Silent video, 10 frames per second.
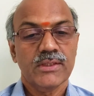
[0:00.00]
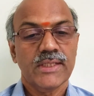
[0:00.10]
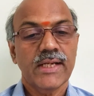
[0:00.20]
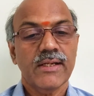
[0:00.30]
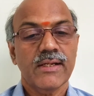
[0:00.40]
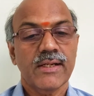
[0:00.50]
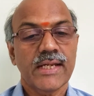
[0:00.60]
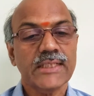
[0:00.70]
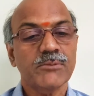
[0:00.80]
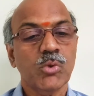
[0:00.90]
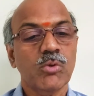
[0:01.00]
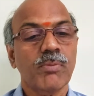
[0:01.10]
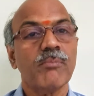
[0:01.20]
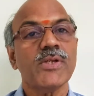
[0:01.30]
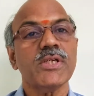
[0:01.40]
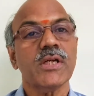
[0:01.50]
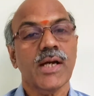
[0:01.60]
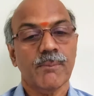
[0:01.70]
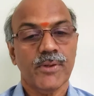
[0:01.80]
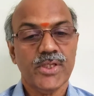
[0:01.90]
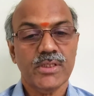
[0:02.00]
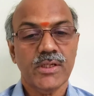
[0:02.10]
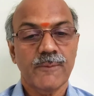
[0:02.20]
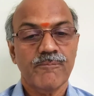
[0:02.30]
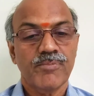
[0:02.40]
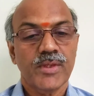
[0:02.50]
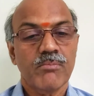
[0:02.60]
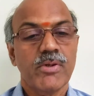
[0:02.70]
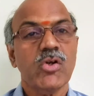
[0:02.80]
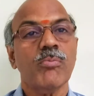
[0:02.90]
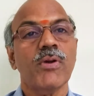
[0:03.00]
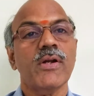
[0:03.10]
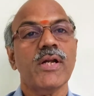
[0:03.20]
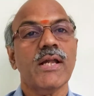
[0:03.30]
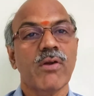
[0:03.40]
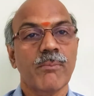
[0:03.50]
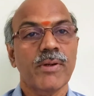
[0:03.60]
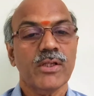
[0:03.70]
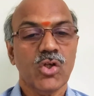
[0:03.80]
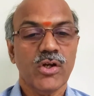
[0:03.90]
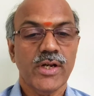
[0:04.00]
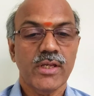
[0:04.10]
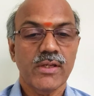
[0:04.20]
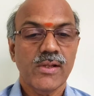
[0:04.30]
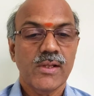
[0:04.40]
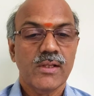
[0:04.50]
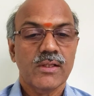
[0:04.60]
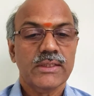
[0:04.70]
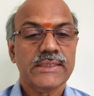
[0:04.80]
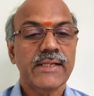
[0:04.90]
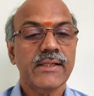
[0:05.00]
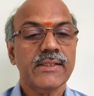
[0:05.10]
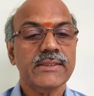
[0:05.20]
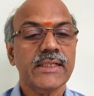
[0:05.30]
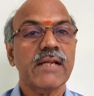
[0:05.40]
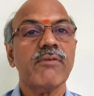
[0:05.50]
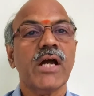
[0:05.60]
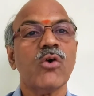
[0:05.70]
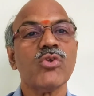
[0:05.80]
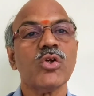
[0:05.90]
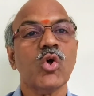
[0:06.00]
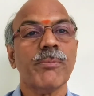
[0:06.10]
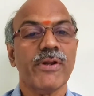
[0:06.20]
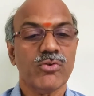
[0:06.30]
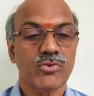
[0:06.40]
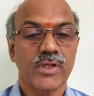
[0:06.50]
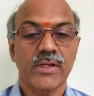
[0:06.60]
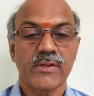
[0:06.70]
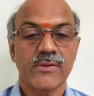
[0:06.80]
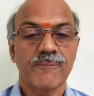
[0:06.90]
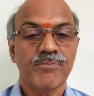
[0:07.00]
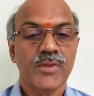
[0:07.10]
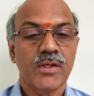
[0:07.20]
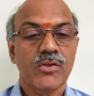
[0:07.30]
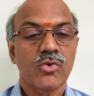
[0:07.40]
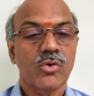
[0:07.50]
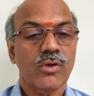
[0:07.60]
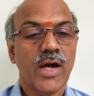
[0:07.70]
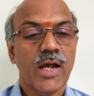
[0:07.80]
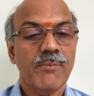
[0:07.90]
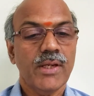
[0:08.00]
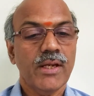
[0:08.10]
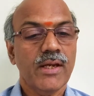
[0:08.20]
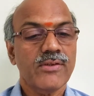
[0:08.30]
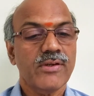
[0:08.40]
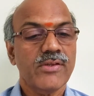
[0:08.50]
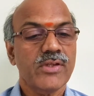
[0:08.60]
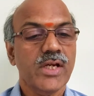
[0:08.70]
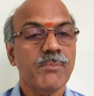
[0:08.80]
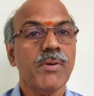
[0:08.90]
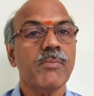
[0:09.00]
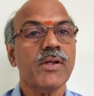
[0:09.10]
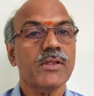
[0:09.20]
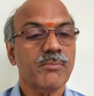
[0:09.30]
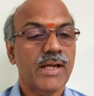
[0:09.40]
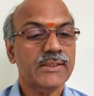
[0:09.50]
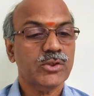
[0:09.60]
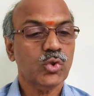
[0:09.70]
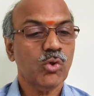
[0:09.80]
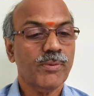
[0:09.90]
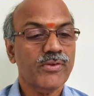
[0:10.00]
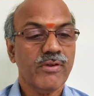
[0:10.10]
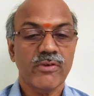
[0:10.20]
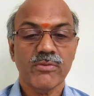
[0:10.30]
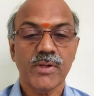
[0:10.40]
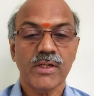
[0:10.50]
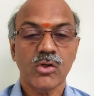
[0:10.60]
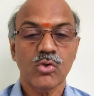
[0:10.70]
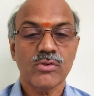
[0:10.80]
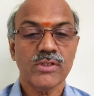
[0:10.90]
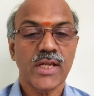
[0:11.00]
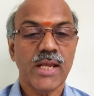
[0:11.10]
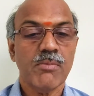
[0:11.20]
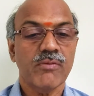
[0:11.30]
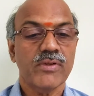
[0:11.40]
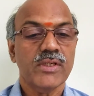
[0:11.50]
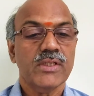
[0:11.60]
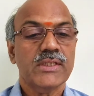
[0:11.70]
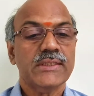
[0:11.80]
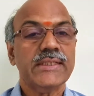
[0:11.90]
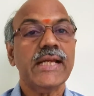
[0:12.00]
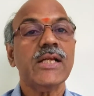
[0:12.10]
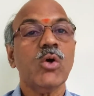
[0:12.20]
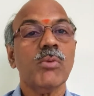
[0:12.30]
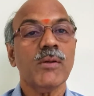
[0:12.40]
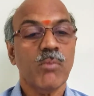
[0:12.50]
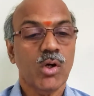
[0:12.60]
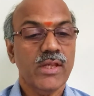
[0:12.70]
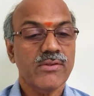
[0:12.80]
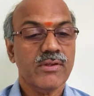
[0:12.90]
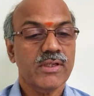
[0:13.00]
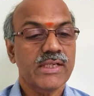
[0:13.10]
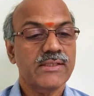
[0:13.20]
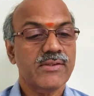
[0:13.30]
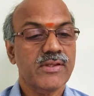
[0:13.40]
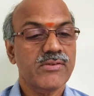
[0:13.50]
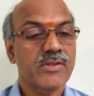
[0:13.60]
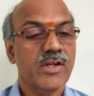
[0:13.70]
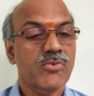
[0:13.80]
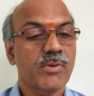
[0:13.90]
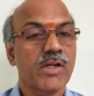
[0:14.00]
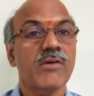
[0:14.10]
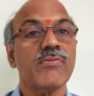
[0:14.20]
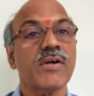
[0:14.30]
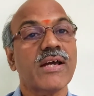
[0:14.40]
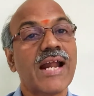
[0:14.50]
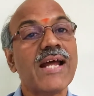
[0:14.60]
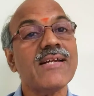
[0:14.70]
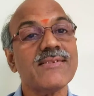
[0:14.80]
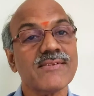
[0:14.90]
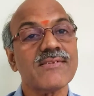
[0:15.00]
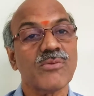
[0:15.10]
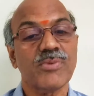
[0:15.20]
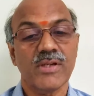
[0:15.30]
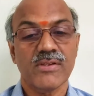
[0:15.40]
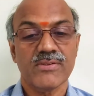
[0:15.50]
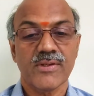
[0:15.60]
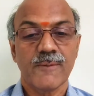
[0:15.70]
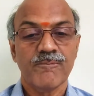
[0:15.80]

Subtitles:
state textbook publishing corporation, metropolitan development authority, state and district level housing cooperative societies. So RBI has recently permitted the banks to open savings bank accounts in the name of state government bodies or agencies in respect of grants and subsidies